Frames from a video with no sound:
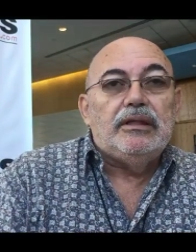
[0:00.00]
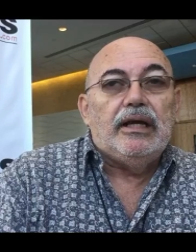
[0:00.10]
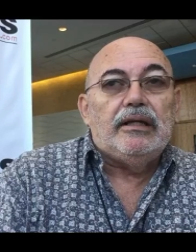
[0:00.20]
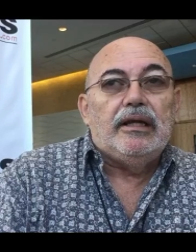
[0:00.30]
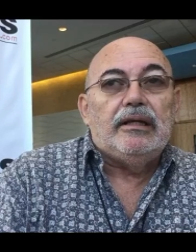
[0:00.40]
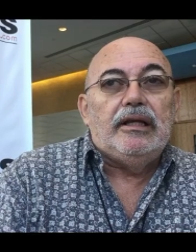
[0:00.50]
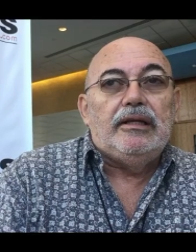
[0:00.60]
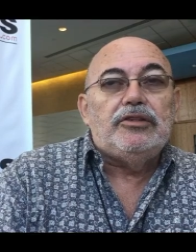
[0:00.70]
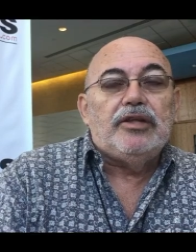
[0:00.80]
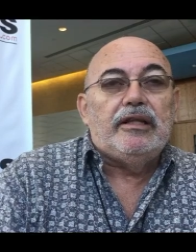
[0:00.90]
Eh, eh,
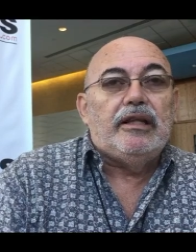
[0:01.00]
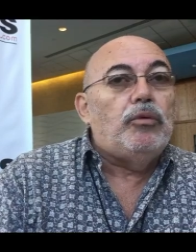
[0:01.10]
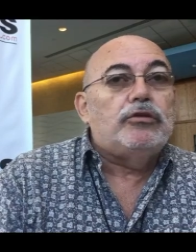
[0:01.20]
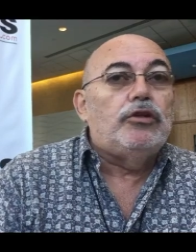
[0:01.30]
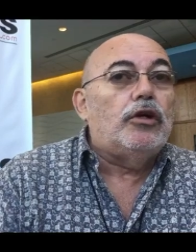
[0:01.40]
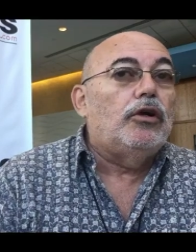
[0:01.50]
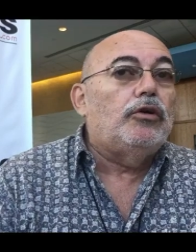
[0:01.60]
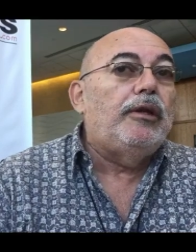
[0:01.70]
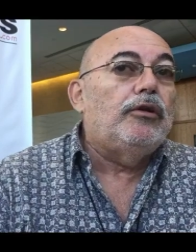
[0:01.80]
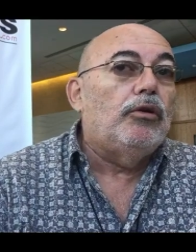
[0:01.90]
initially there was not going
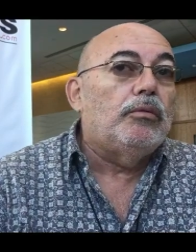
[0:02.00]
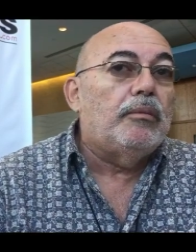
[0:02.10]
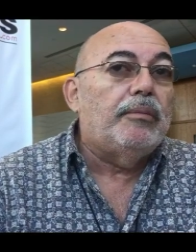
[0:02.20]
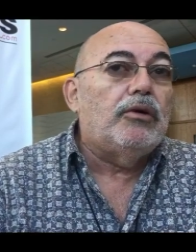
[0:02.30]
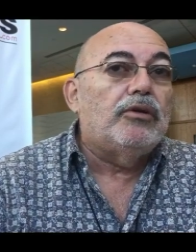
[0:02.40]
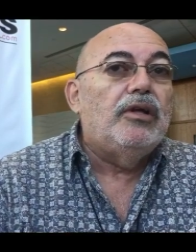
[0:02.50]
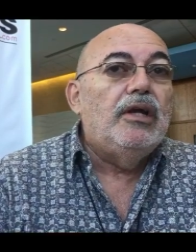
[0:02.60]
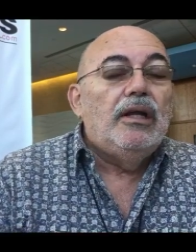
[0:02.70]
to be normal because